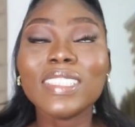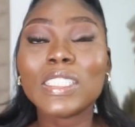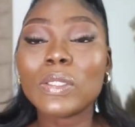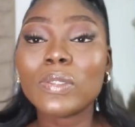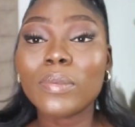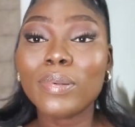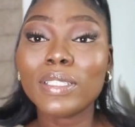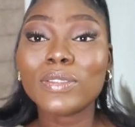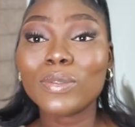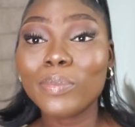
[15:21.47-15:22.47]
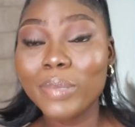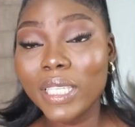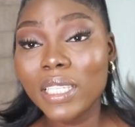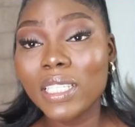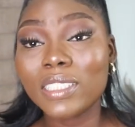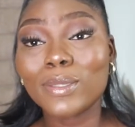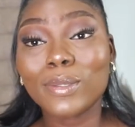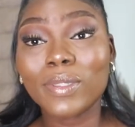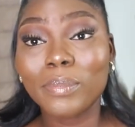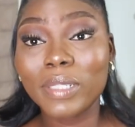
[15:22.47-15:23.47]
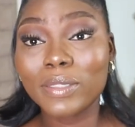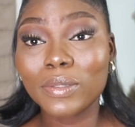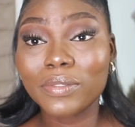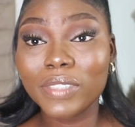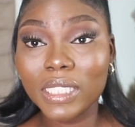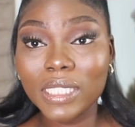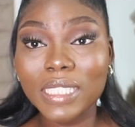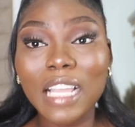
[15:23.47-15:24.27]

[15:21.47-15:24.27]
it's also a place to be, it's also a place to visit.